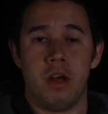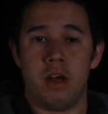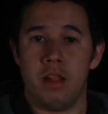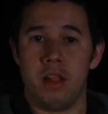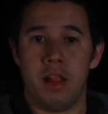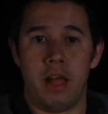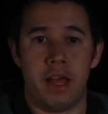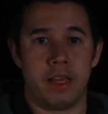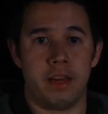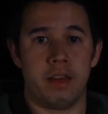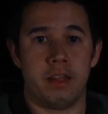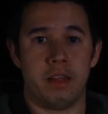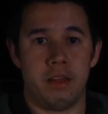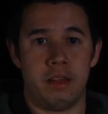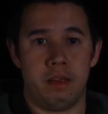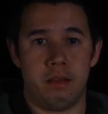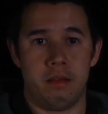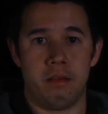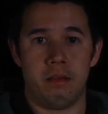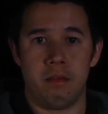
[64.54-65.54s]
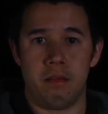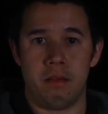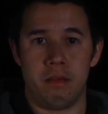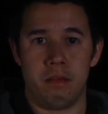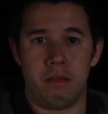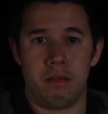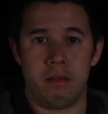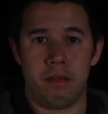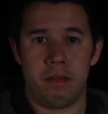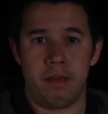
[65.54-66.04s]
light,
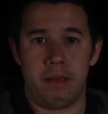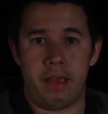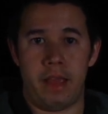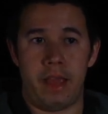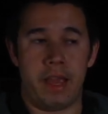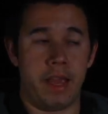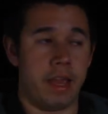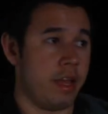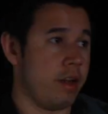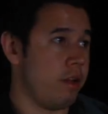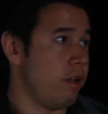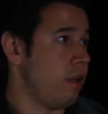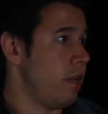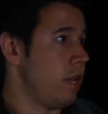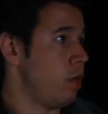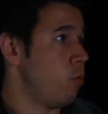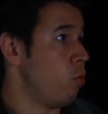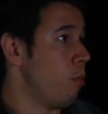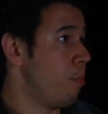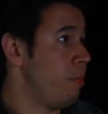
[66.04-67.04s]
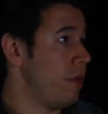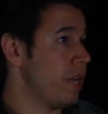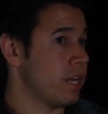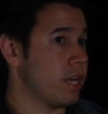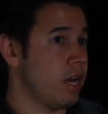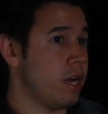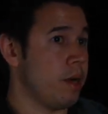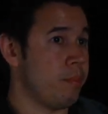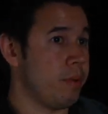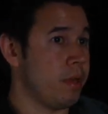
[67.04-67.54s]
and it will
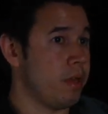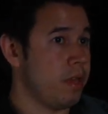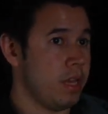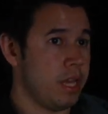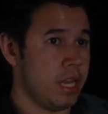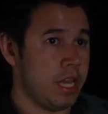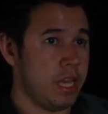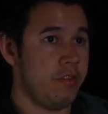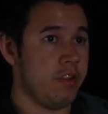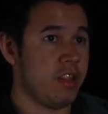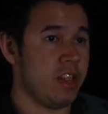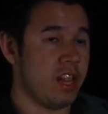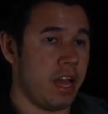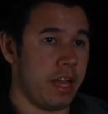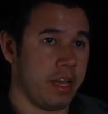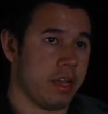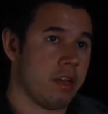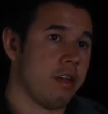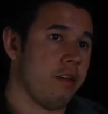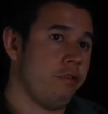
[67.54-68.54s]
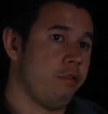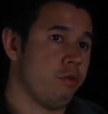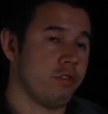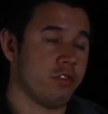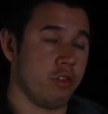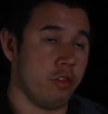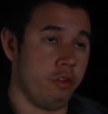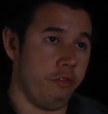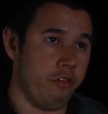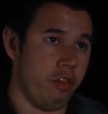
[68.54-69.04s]
pick up, even like if it
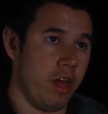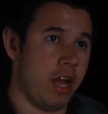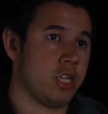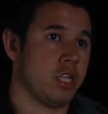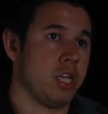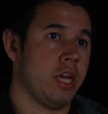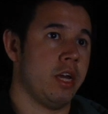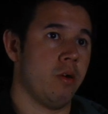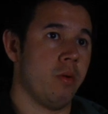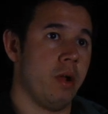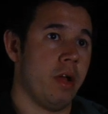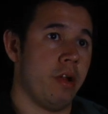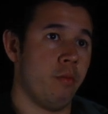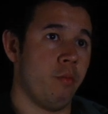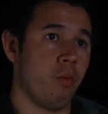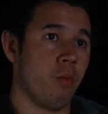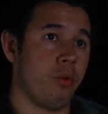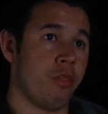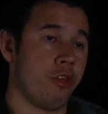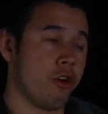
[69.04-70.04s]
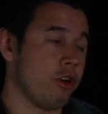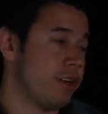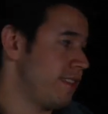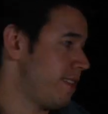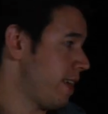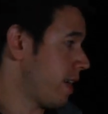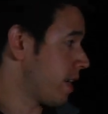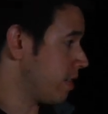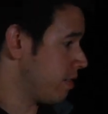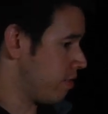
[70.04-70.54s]
was a little flashlight around. With 30
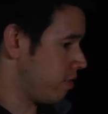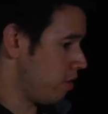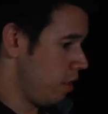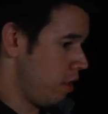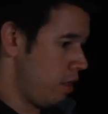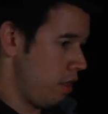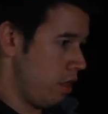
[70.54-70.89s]
seconds,